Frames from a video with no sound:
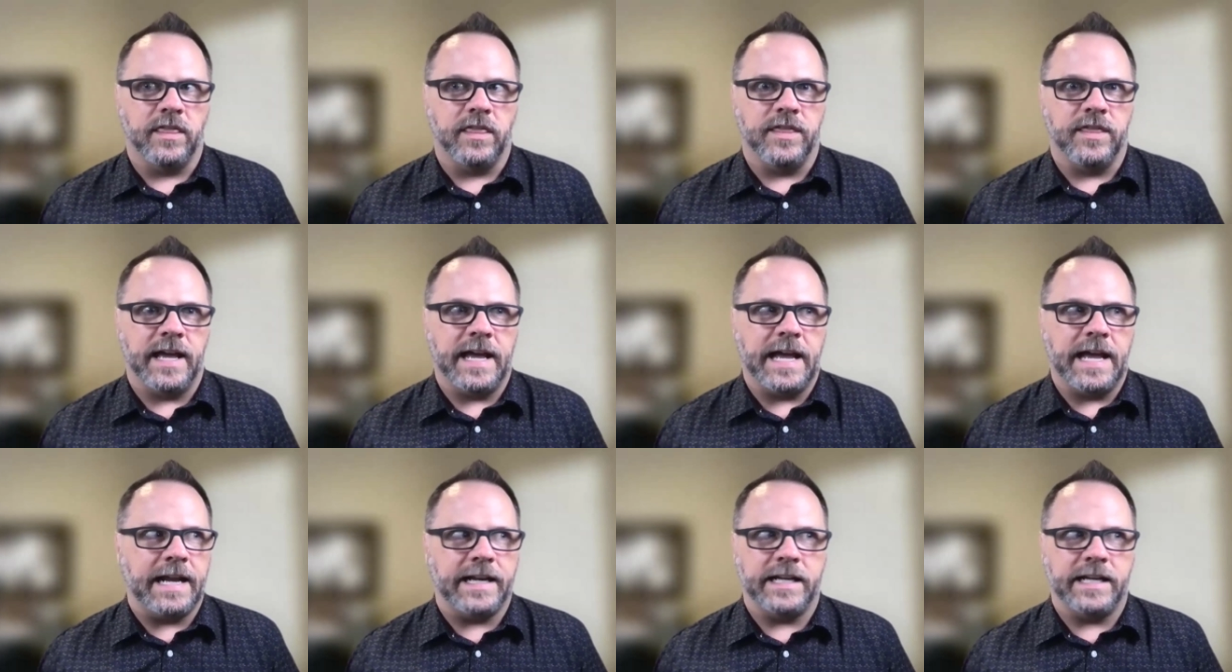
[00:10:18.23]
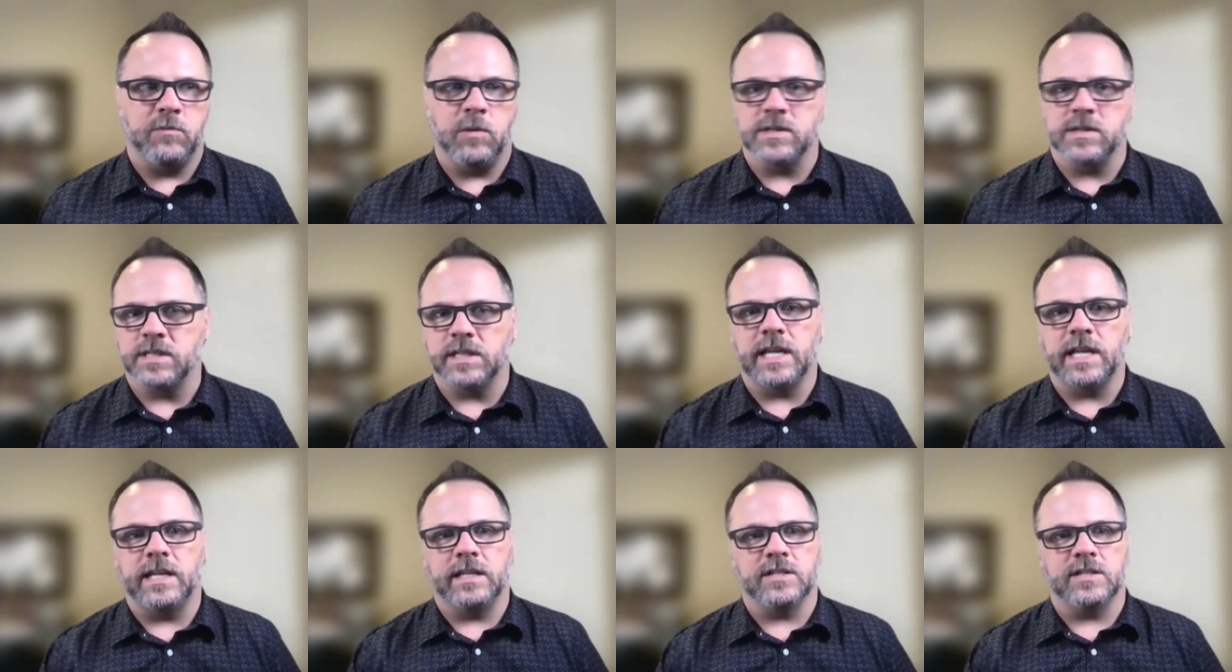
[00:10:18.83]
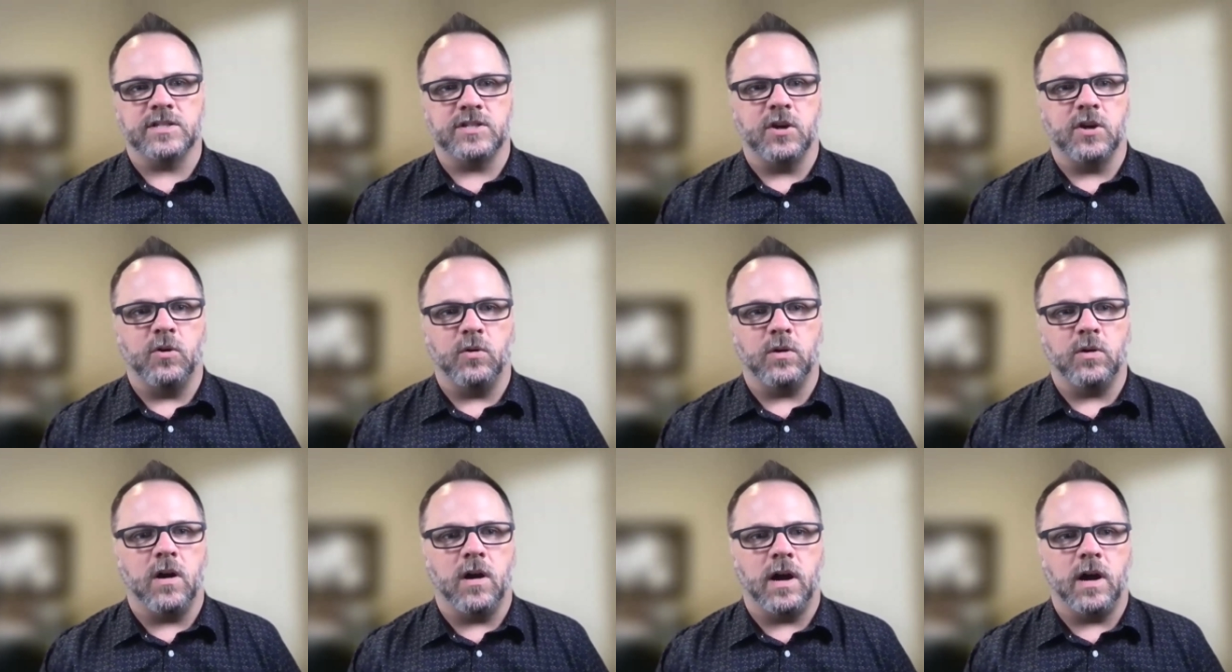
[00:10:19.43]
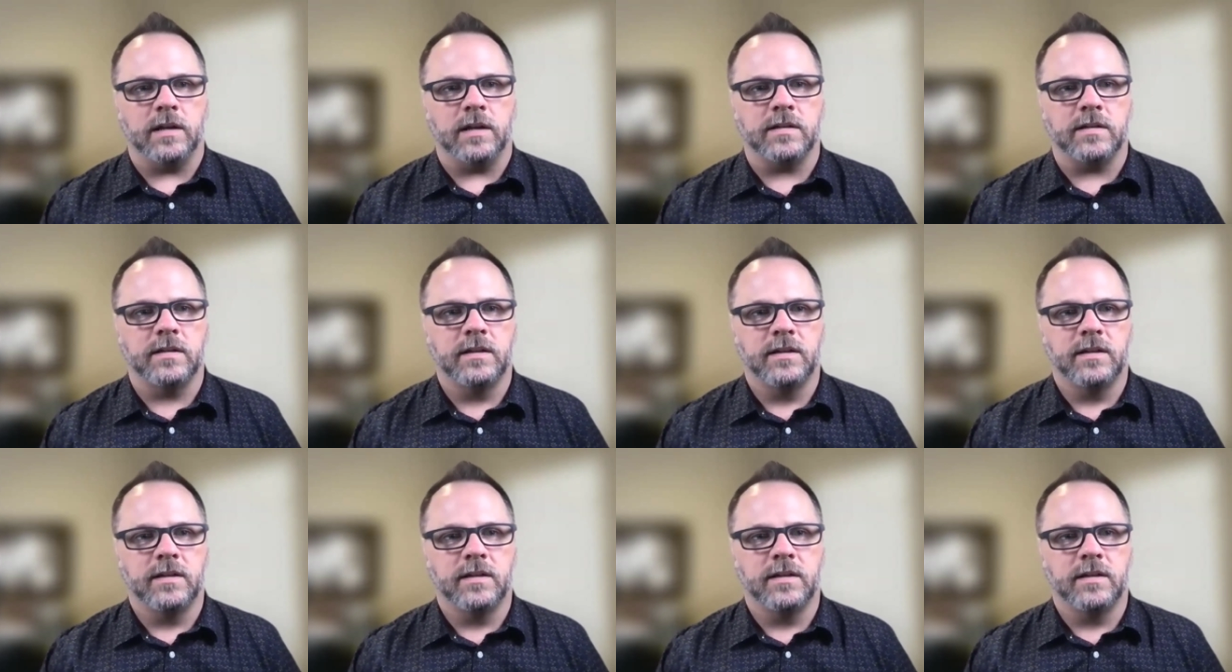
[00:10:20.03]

that he wasn't getting his toe caught